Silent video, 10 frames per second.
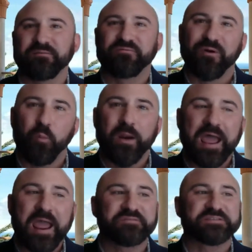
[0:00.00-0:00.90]
From what
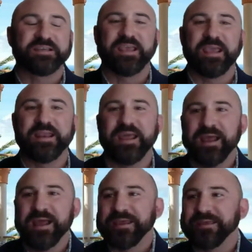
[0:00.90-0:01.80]
I've seen,
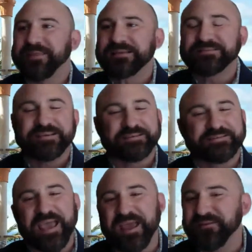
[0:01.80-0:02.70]
that's like
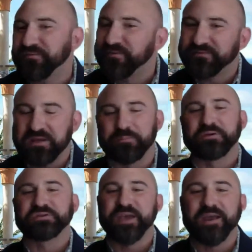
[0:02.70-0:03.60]
10 to
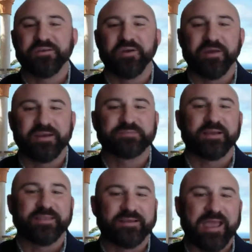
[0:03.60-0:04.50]
15%. You could
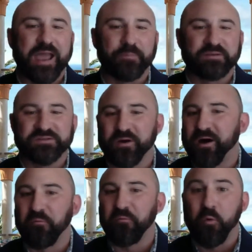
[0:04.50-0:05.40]
expect that to happen. So
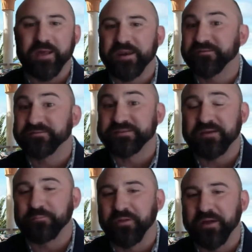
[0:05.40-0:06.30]
call 1 out of
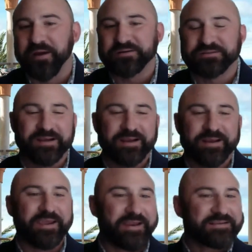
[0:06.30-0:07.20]
10 players.
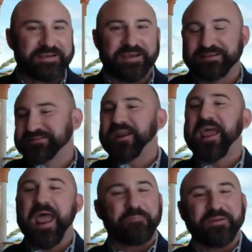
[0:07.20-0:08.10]
It's going to
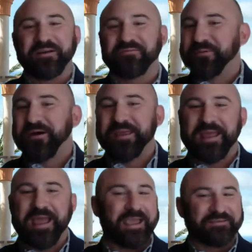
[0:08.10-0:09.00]
happen, everybody.
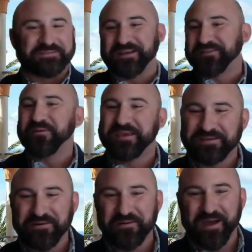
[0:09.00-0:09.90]
There's nothing we can
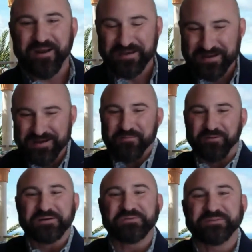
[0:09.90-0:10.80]
do about it.
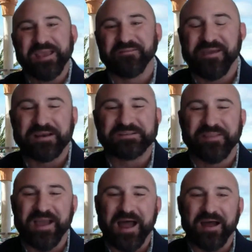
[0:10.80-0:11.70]
Players will take advantage of
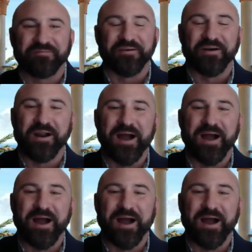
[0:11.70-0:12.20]
the offer.